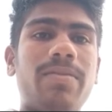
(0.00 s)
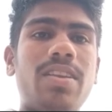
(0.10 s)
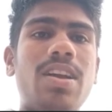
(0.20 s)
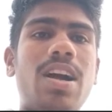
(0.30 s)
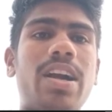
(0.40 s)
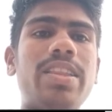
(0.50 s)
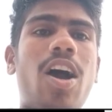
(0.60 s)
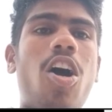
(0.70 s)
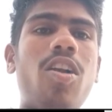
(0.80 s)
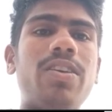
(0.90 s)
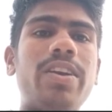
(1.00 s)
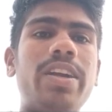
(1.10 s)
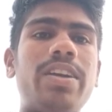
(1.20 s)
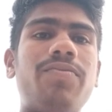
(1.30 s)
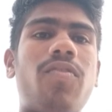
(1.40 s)
and the alternate
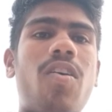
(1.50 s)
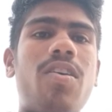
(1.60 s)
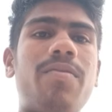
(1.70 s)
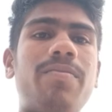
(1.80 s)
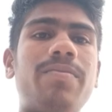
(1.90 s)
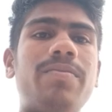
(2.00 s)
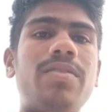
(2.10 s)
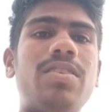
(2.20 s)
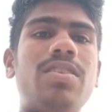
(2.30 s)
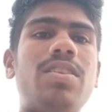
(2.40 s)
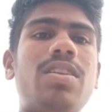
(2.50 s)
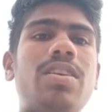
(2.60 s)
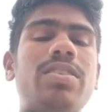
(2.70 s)
form by